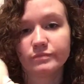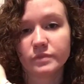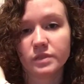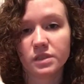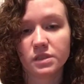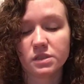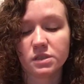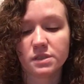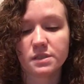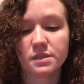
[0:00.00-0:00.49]
See,
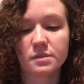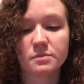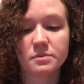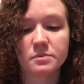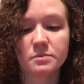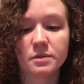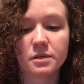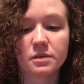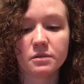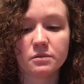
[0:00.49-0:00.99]
it just snaps
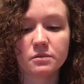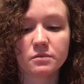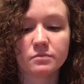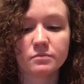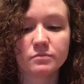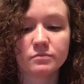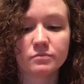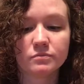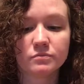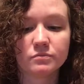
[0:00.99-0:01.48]
back
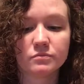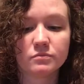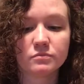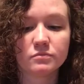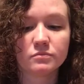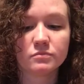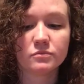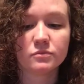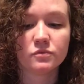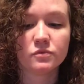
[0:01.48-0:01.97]

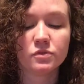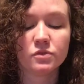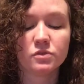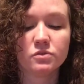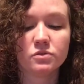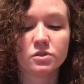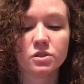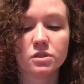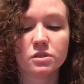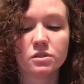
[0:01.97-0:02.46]
if you
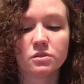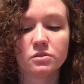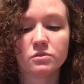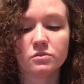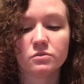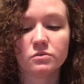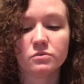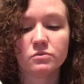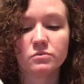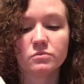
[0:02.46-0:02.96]
try to
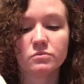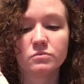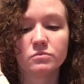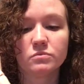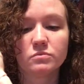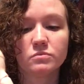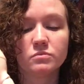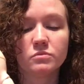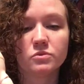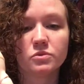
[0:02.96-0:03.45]
go
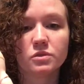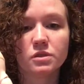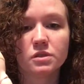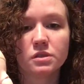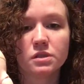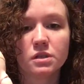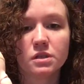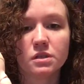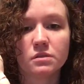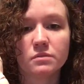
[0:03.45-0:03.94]
more than
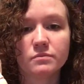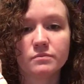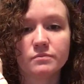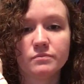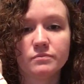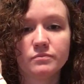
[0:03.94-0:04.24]
that.